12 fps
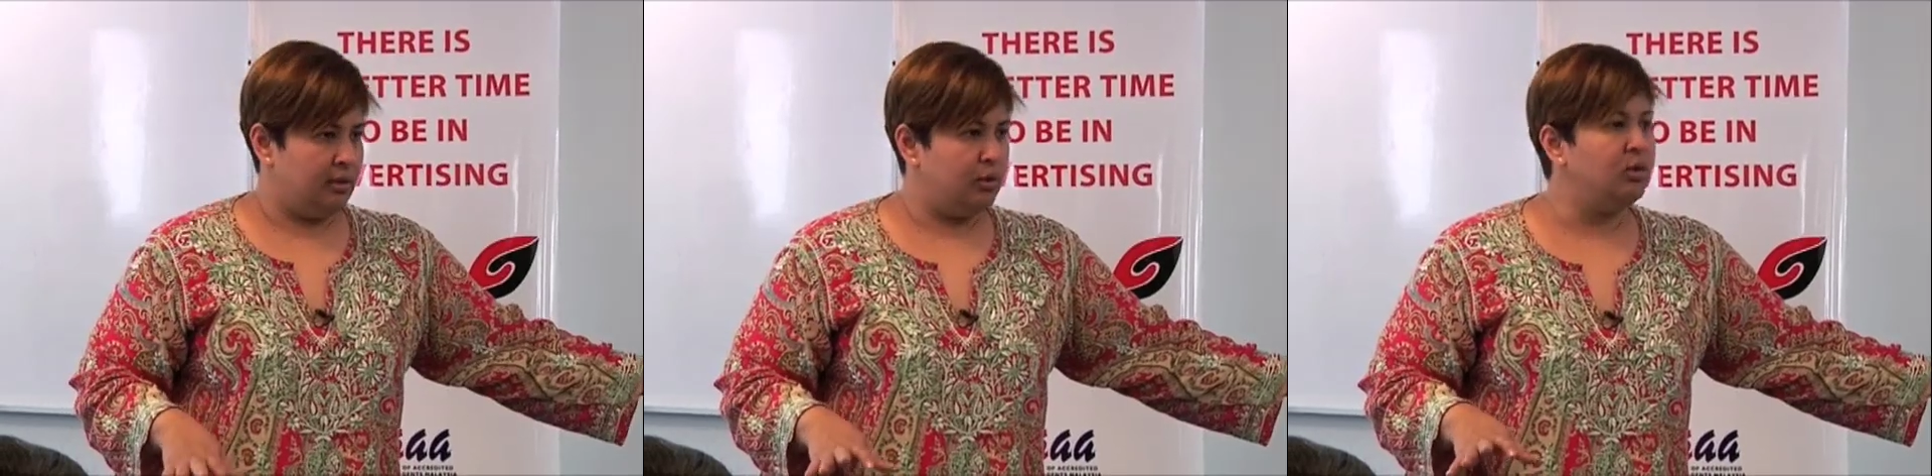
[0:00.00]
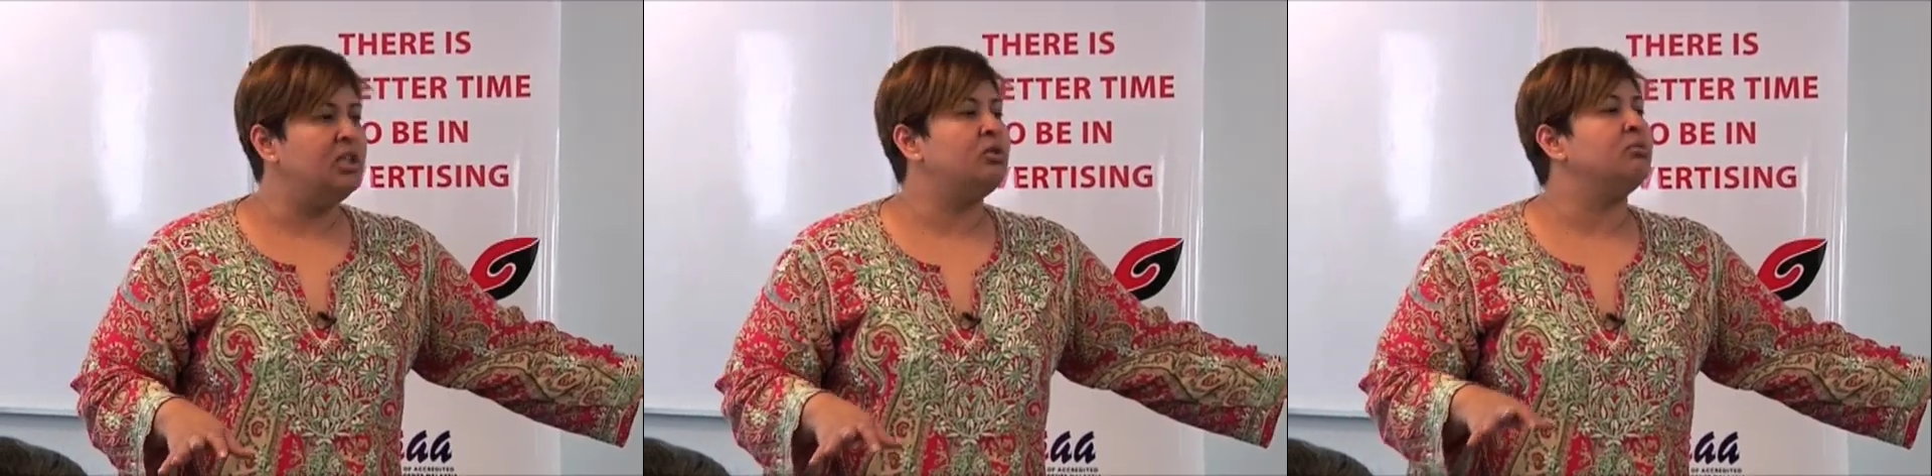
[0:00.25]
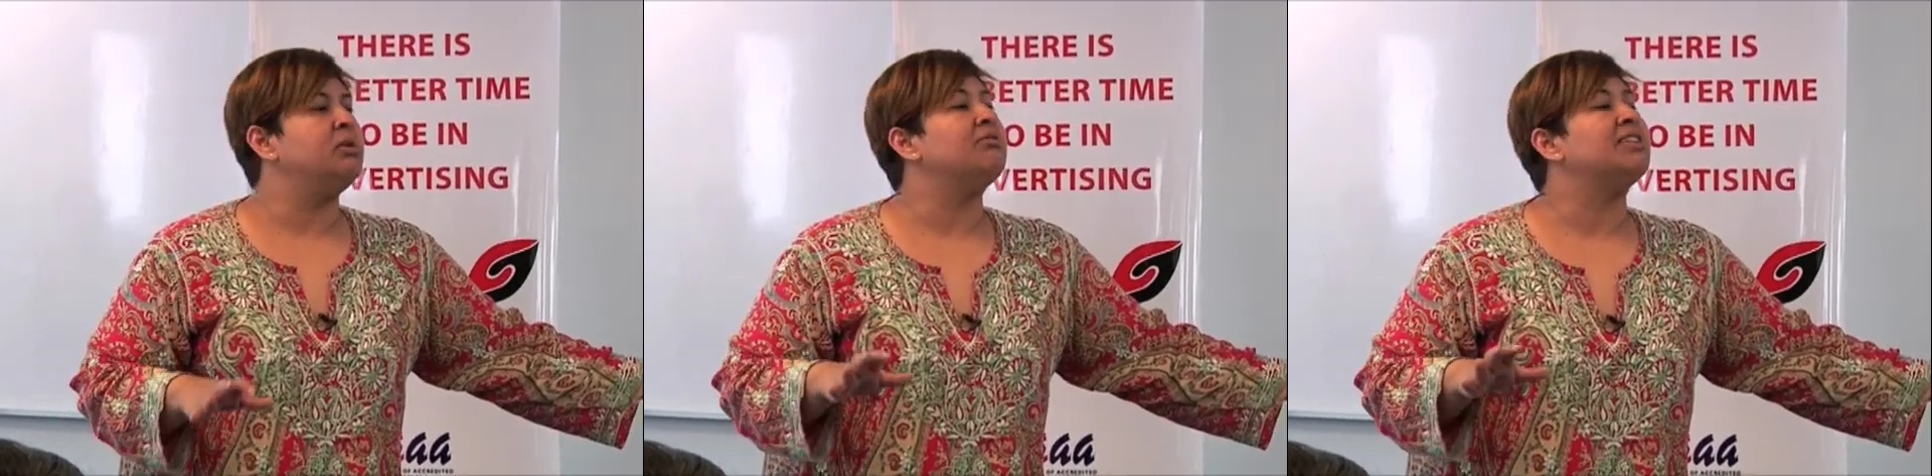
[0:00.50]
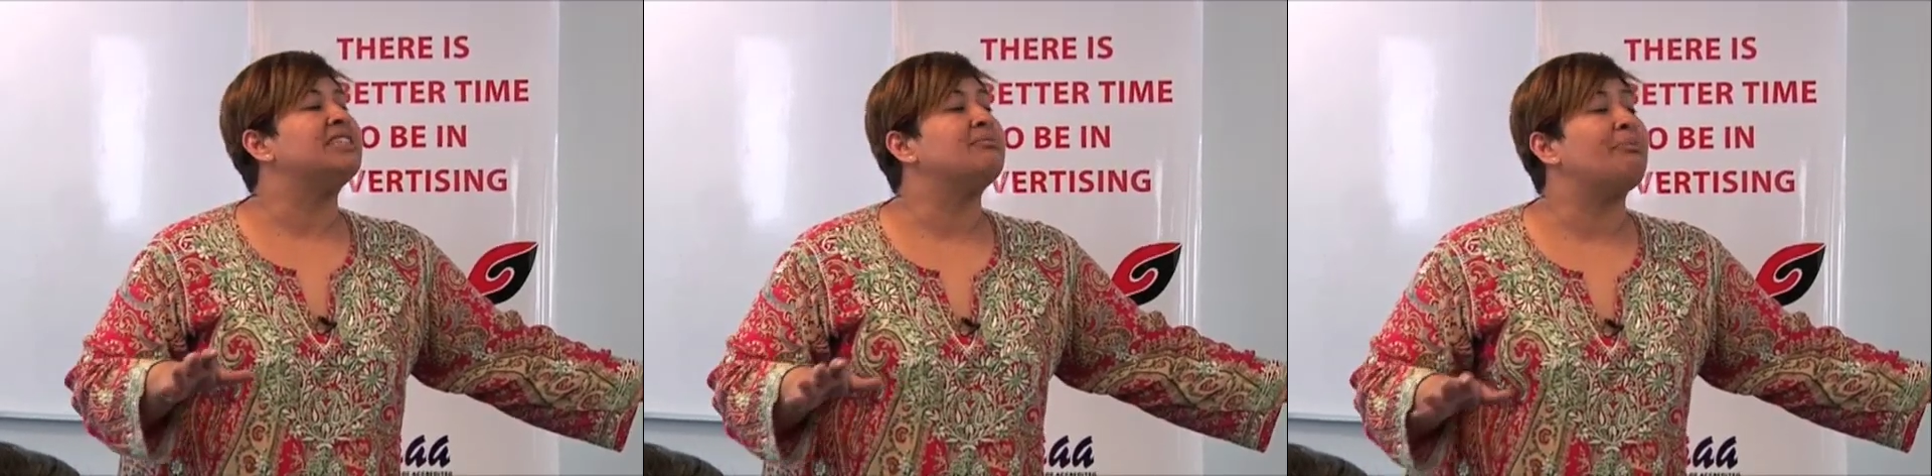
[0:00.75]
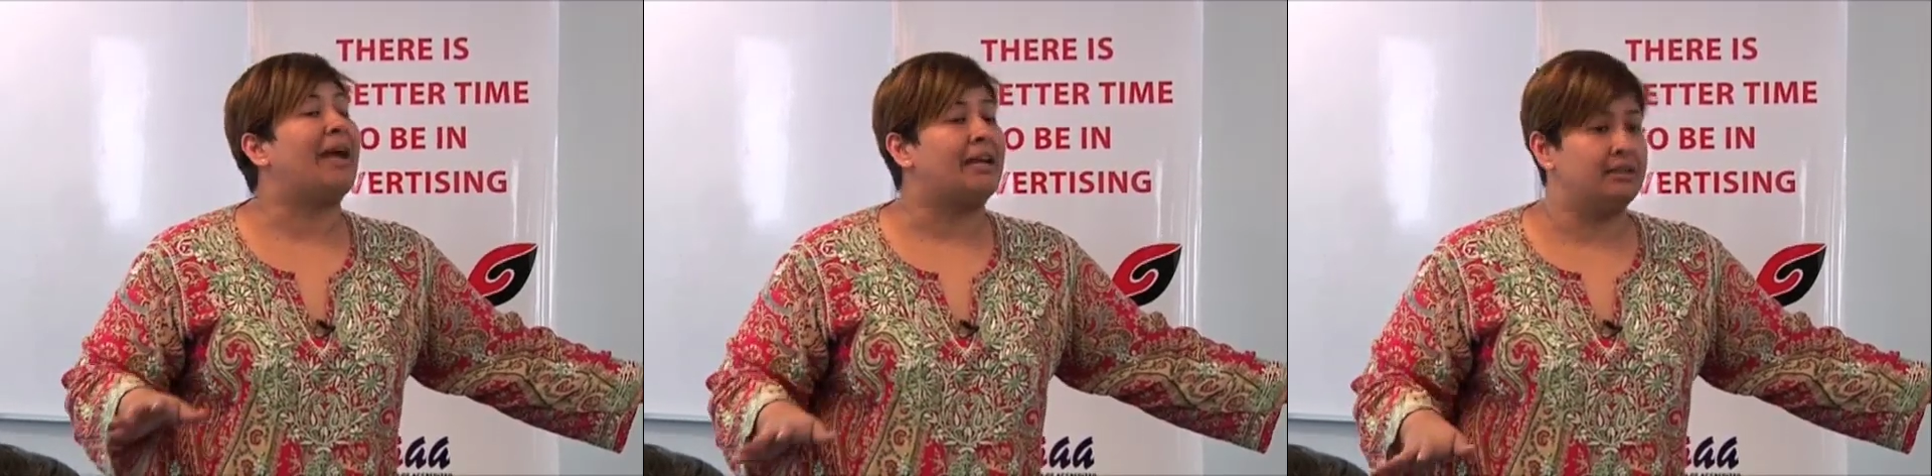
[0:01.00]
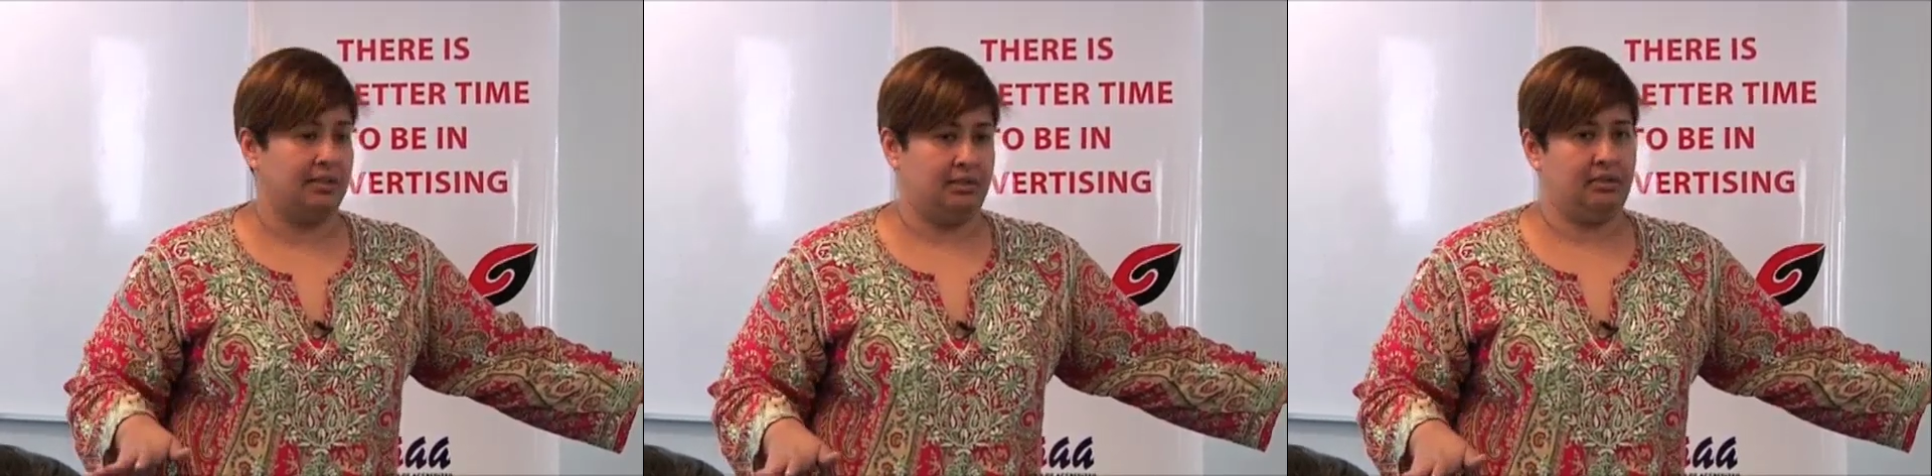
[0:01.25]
You need to be respected.